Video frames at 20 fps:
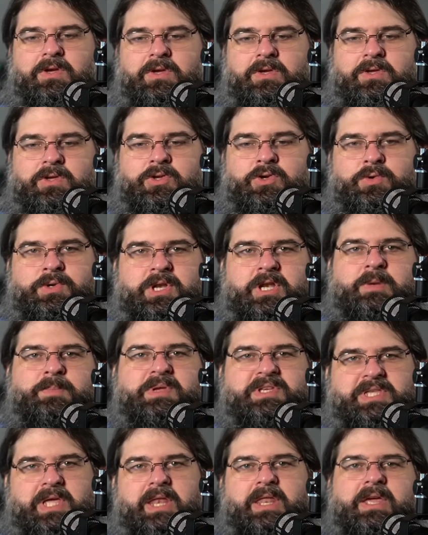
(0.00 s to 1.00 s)
you need to be
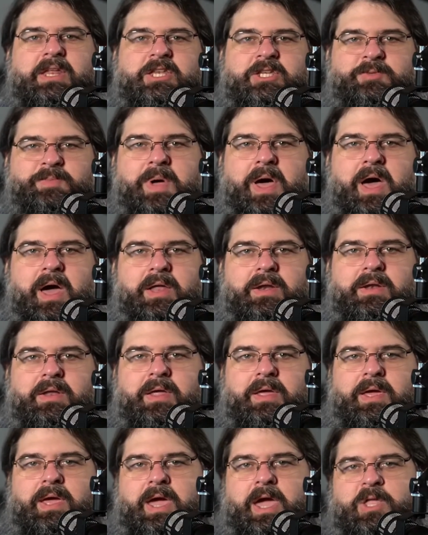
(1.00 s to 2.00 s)
standing in a spot
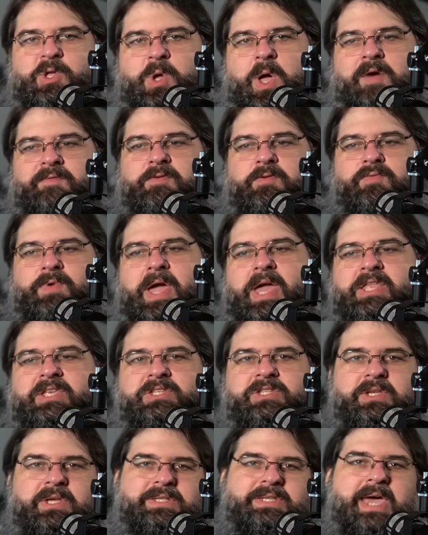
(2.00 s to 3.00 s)
and you have a range
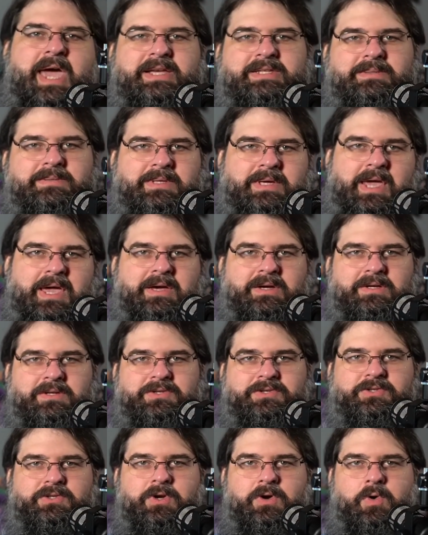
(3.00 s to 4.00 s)
to attack something
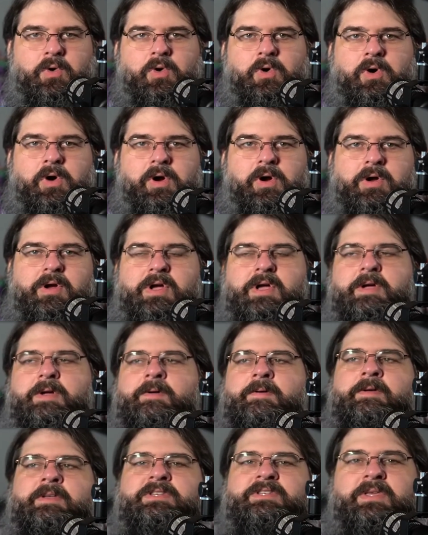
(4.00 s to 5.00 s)
else, or
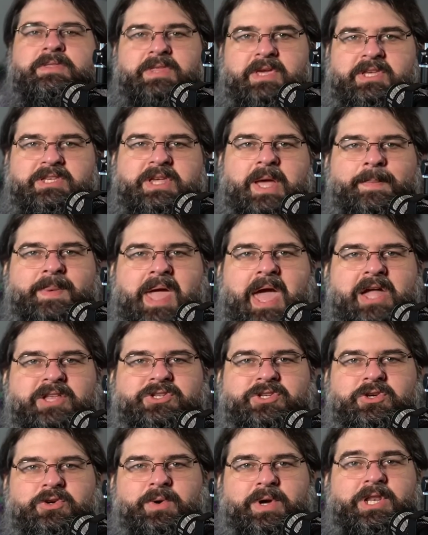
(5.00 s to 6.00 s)
something is coming
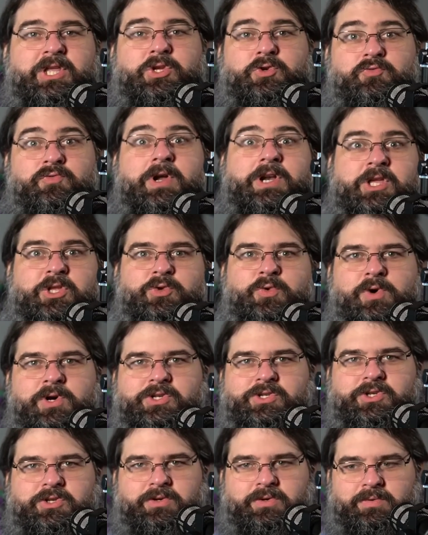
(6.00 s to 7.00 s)
at you and it's running
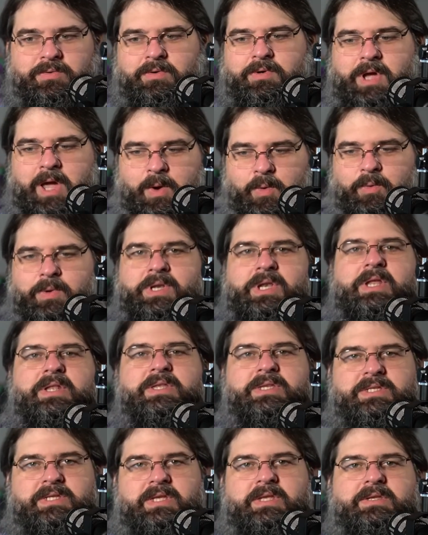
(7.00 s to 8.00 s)
towards you. Okay, well, we need
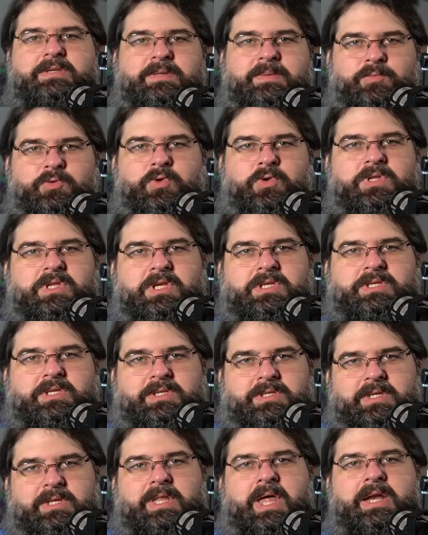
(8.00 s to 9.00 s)
to see some sort of
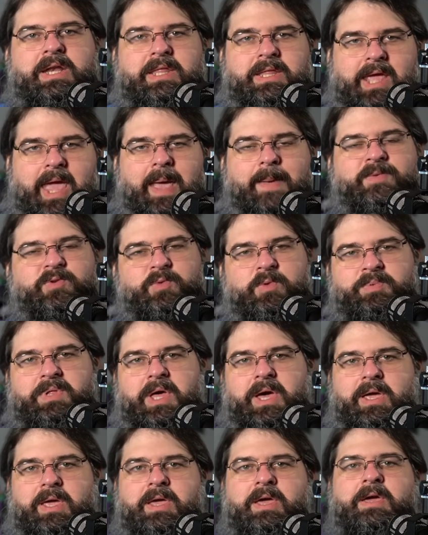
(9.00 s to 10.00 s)
distance. A lot of the games we
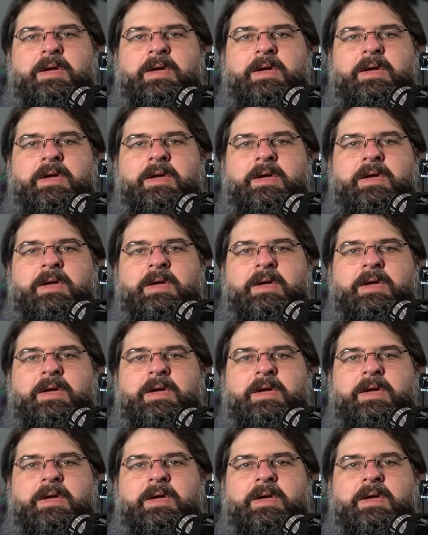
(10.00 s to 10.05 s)
play,